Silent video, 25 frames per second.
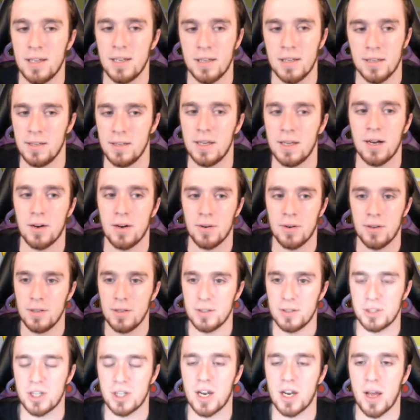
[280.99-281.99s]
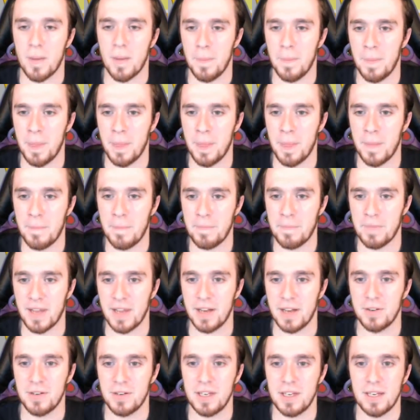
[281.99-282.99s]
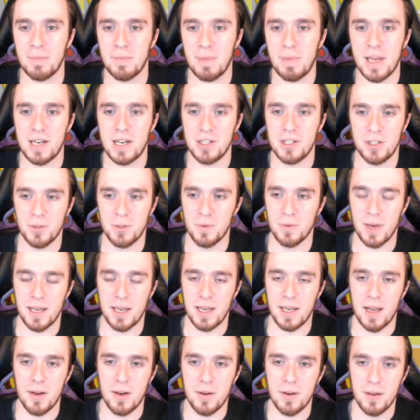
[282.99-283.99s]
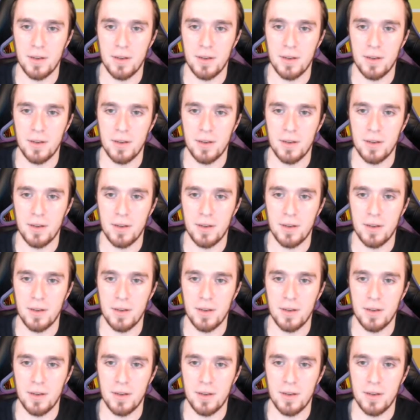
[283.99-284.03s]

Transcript: No, shut up. I don't need to banish you right now.